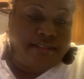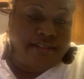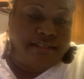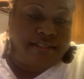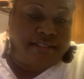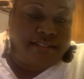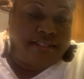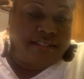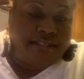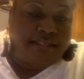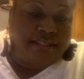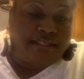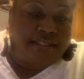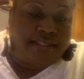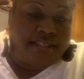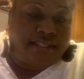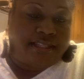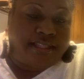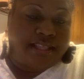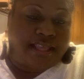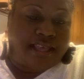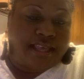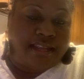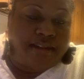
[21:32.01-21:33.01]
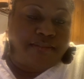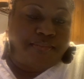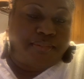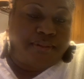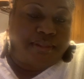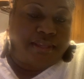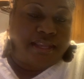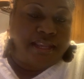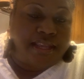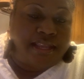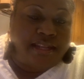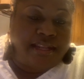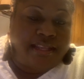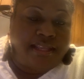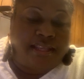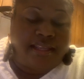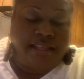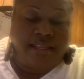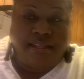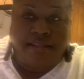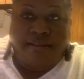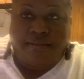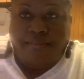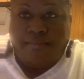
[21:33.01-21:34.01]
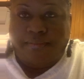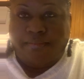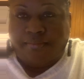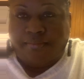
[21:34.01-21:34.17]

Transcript: So it's a lot of planning and